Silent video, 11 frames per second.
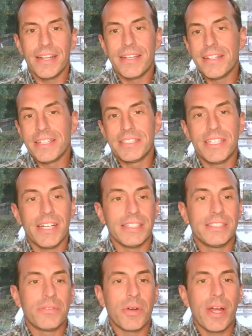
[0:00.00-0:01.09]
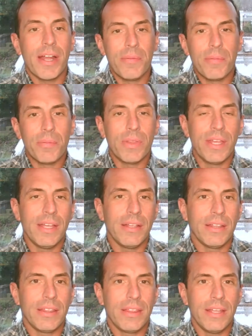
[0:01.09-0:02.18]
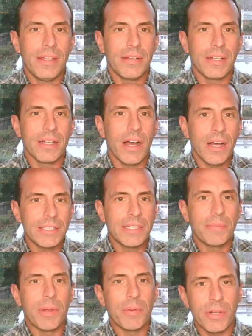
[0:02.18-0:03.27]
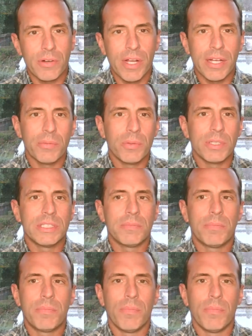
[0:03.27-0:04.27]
it didn't exist, right? I mean, the concept that we created was,